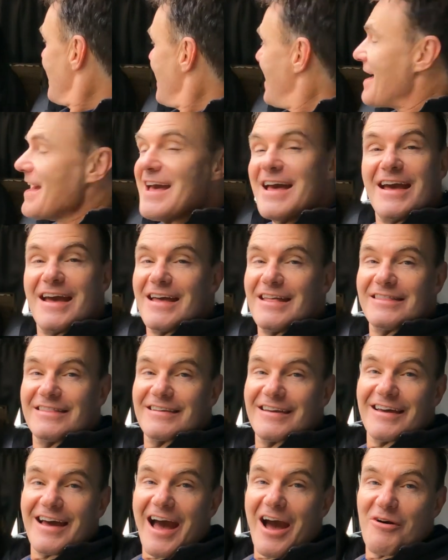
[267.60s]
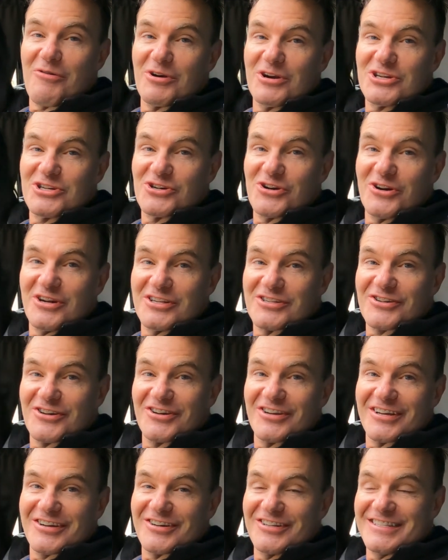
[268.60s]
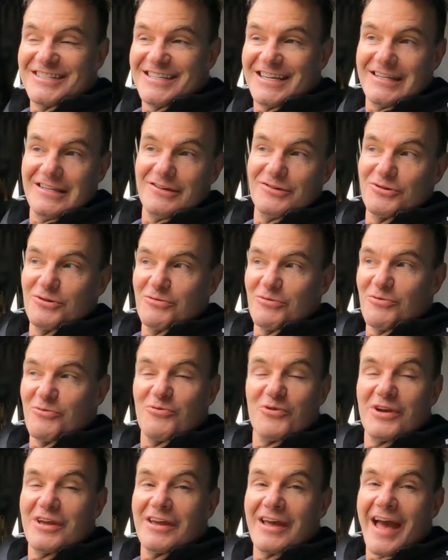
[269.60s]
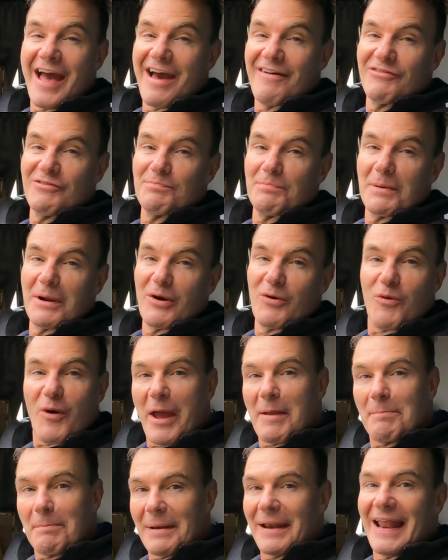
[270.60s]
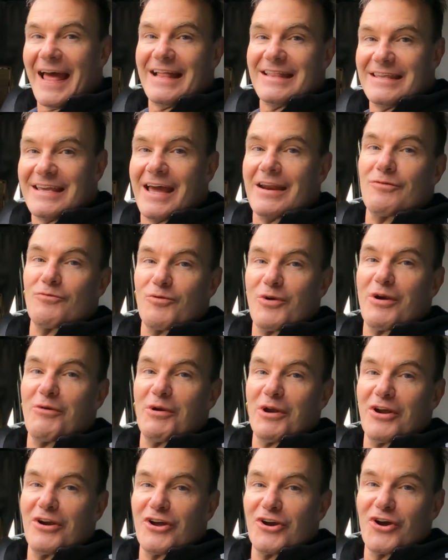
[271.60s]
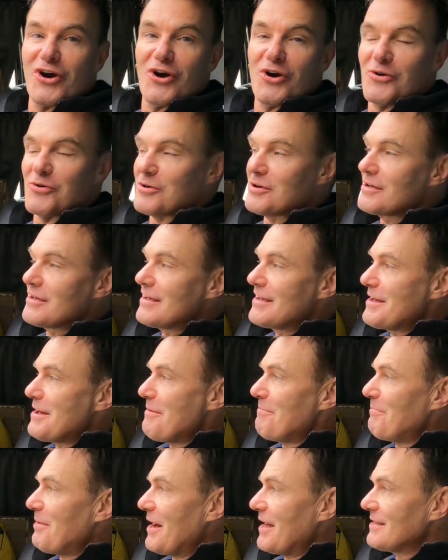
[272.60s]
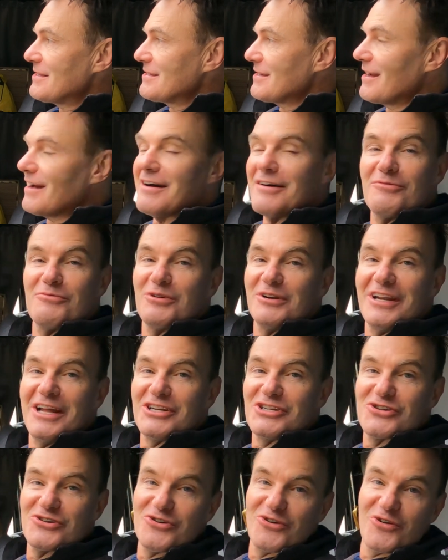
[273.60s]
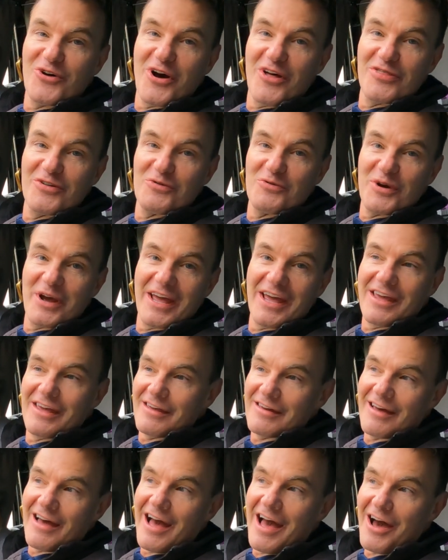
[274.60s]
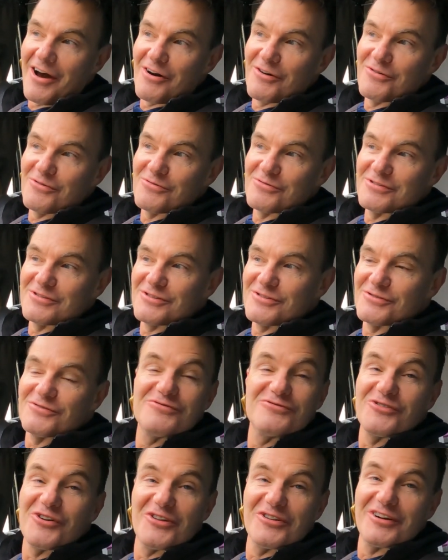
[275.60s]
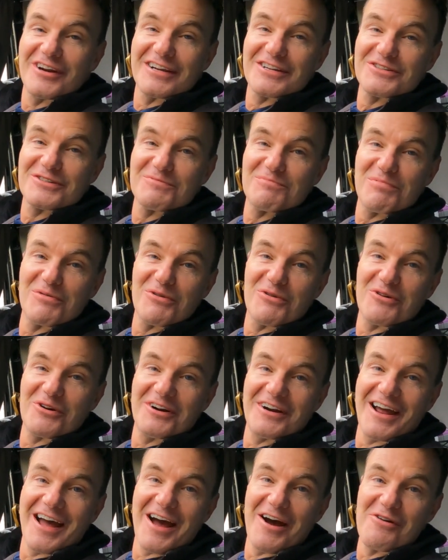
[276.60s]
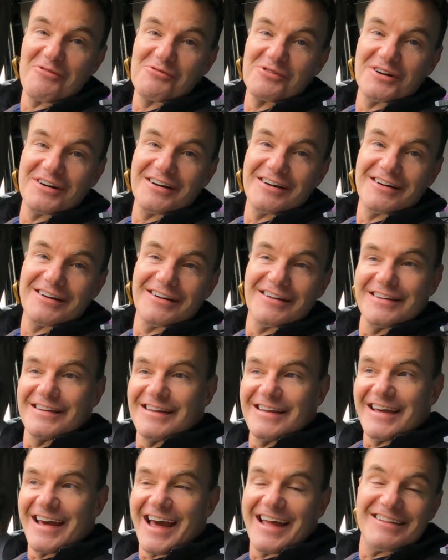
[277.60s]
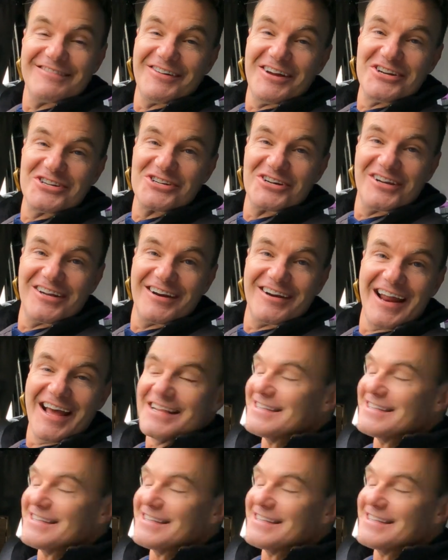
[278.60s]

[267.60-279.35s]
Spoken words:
and our journey is going to continue. We haven't quite planned yet where we're going to go, but we'll let you know on the way how to further explore our adventure here in